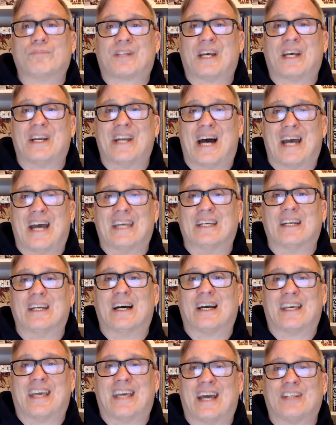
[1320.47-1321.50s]
tonight
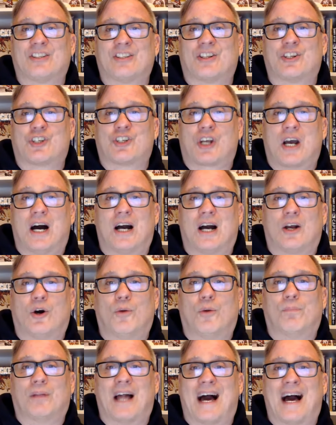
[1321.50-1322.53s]
against the Chicago
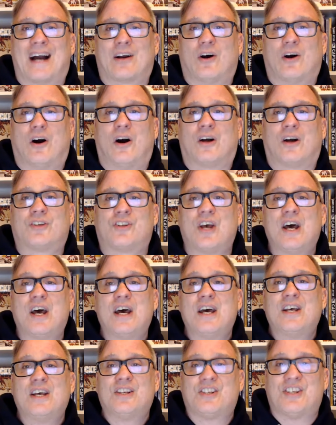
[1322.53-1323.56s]
Blackhawks,
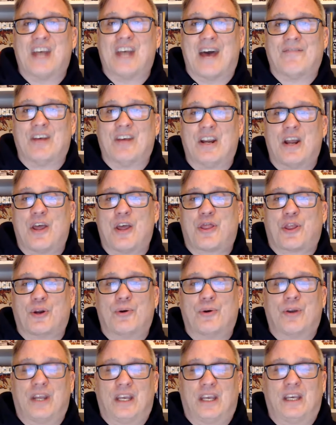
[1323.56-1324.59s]

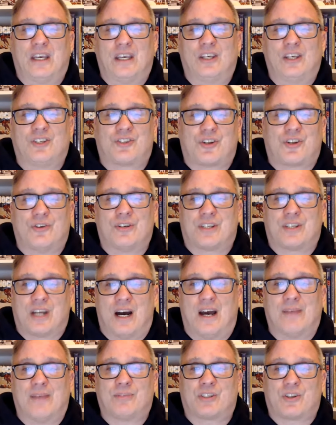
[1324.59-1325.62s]
7:30 Eastern
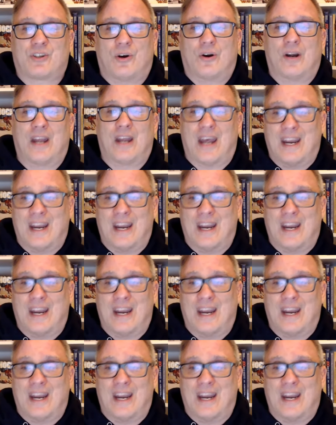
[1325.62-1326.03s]
Time start.